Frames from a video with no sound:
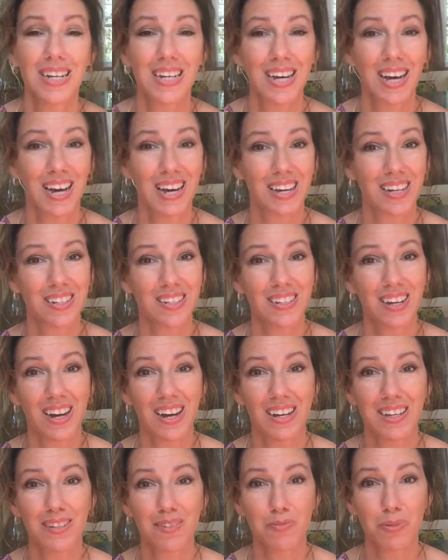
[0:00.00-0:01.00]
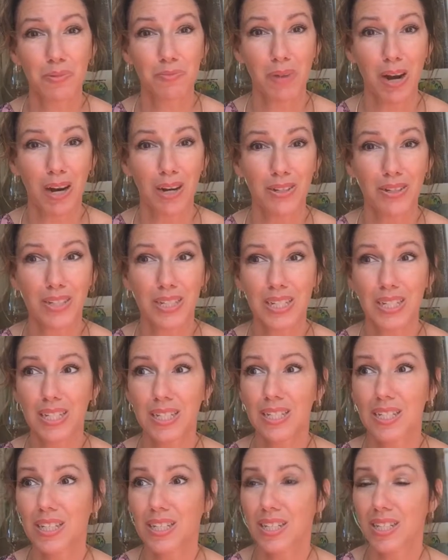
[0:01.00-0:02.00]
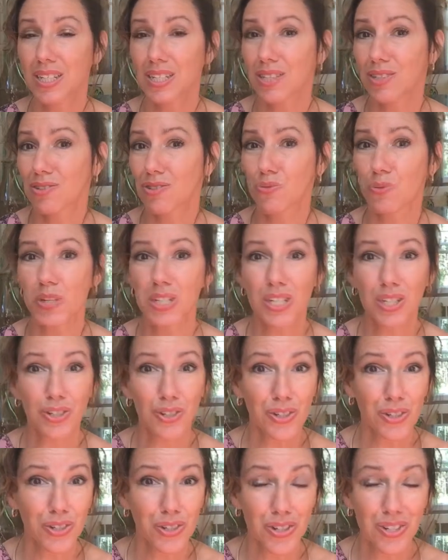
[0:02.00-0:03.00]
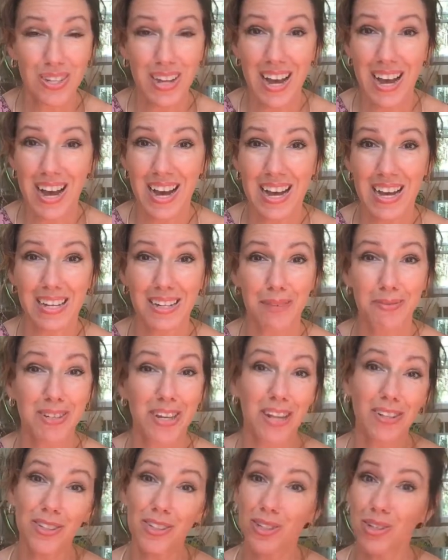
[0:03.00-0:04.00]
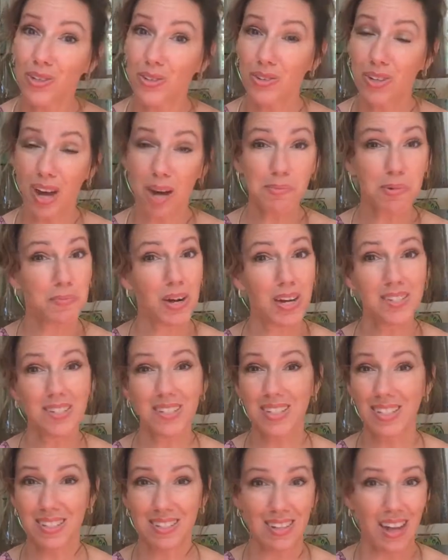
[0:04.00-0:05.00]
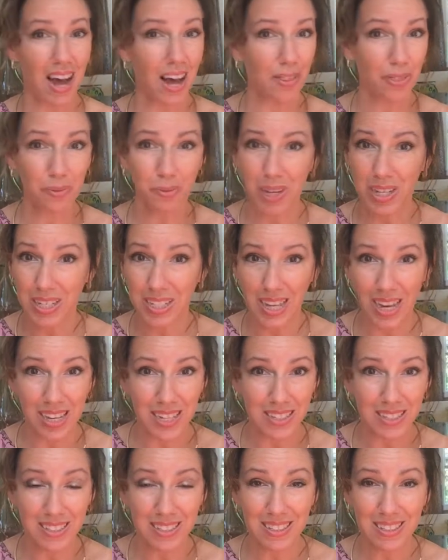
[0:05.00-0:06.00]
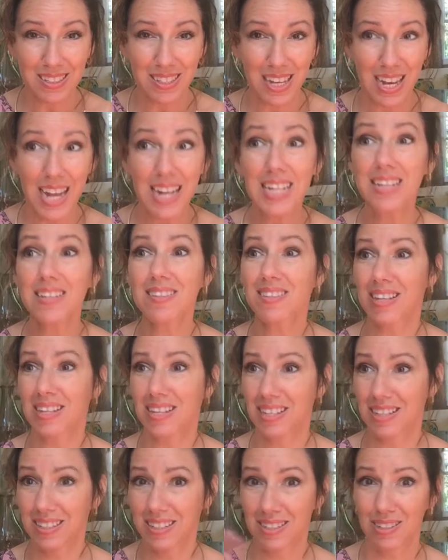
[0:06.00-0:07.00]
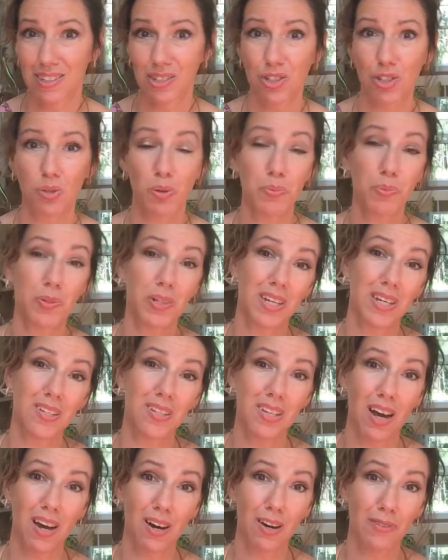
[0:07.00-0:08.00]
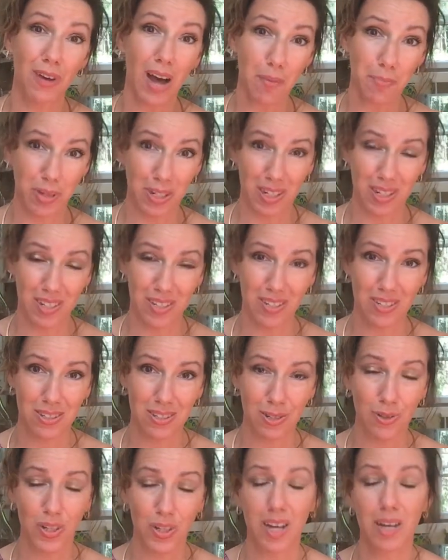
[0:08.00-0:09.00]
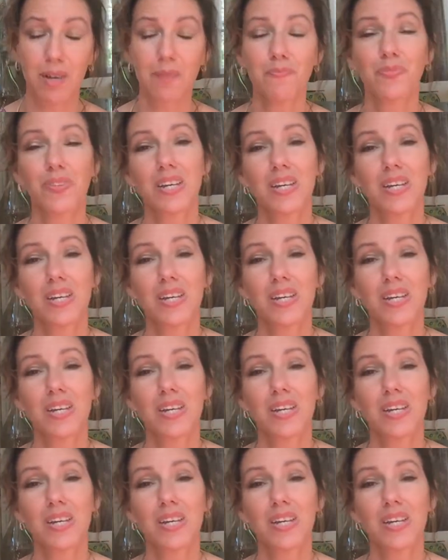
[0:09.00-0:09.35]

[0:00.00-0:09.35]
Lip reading: And I have been married 20 years, and I'm telling you, compromising is not the way to get anything to a place of happiness, okay?